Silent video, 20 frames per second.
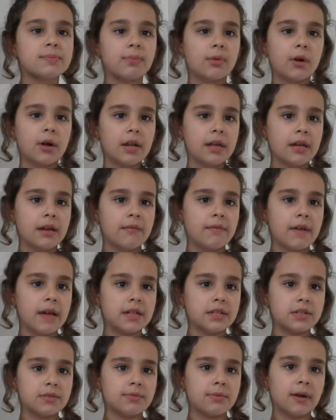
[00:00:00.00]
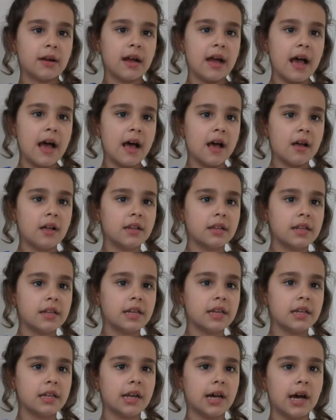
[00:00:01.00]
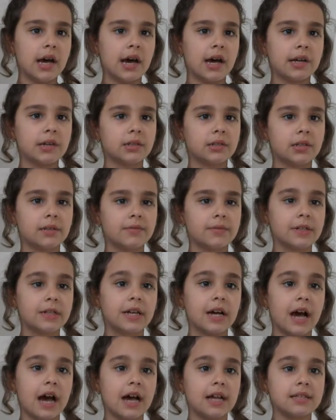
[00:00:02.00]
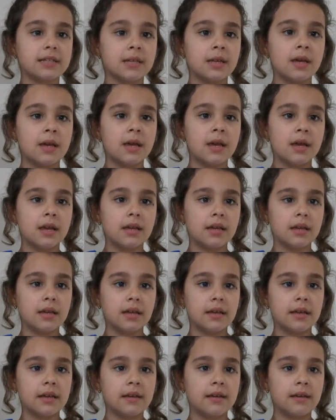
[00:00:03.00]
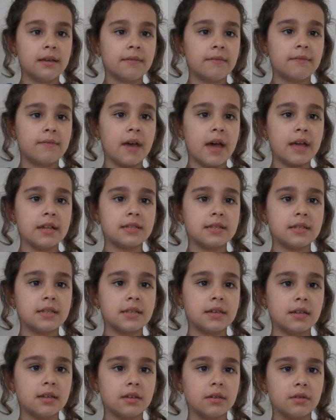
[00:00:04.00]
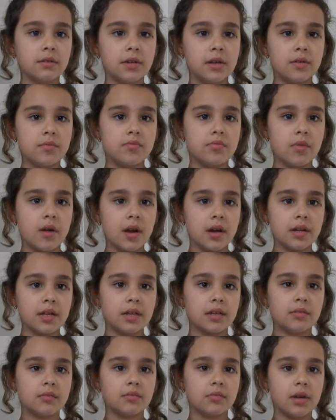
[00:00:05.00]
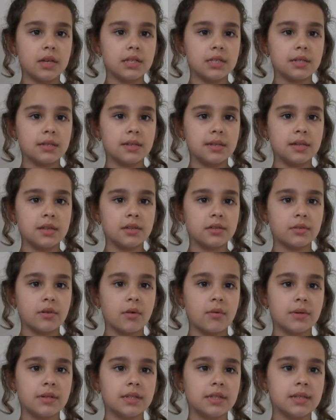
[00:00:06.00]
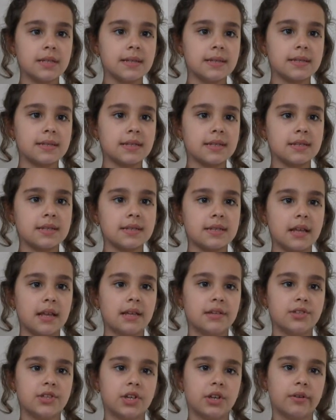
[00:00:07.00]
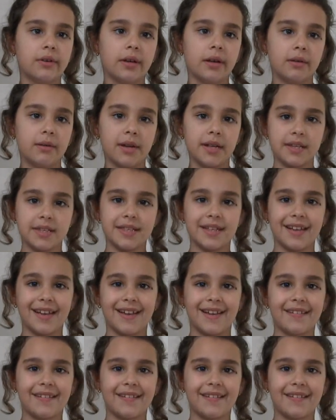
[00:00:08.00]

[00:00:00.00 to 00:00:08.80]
Sporting events were held in honor of the gods. Events included running, wrestling, throwing the discus, and chariot racing.